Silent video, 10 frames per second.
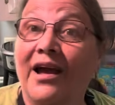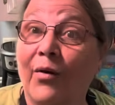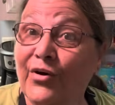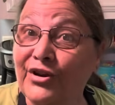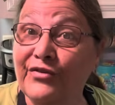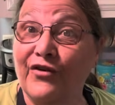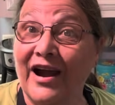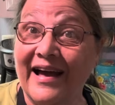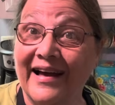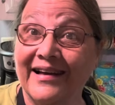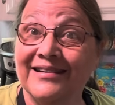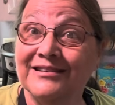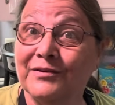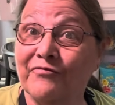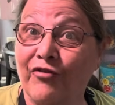and we're going to fry
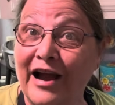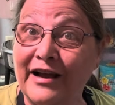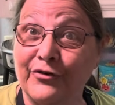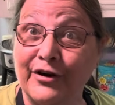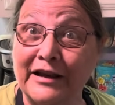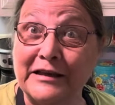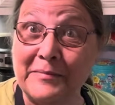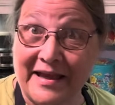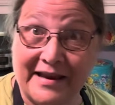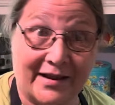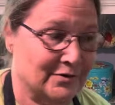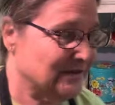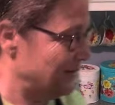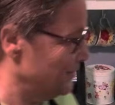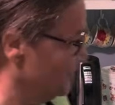some fried green
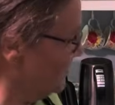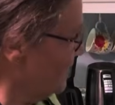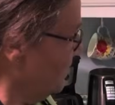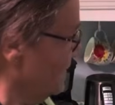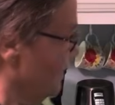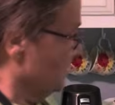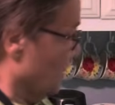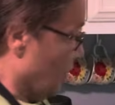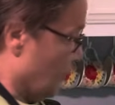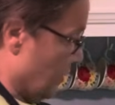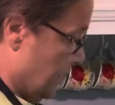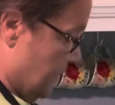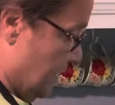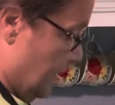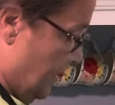tomatoes. So
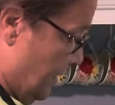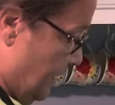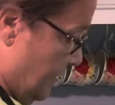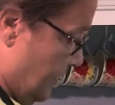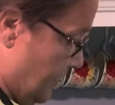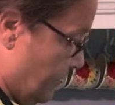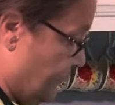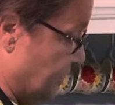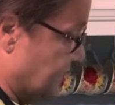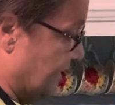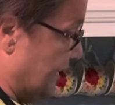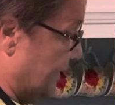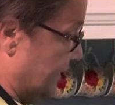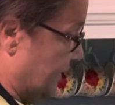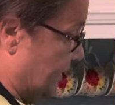first thing I
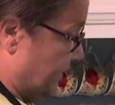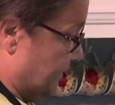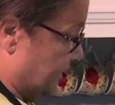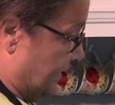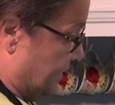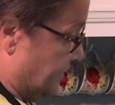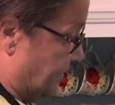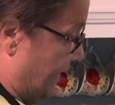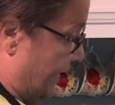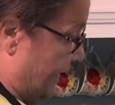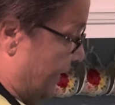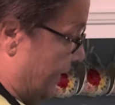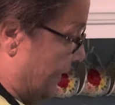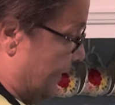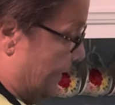need to do is get some
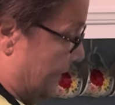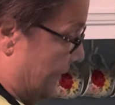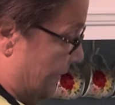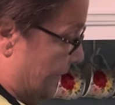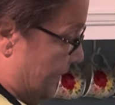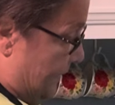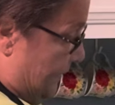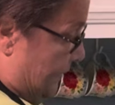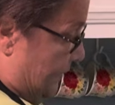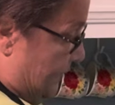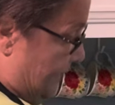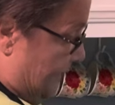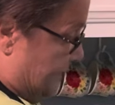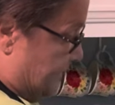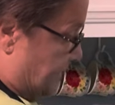eggs
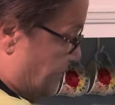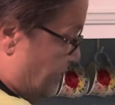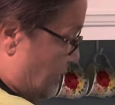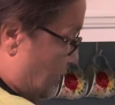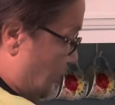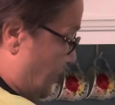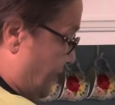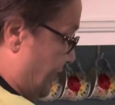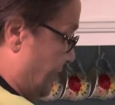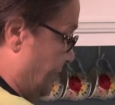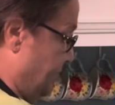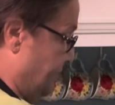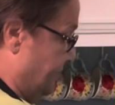in the bowl over here.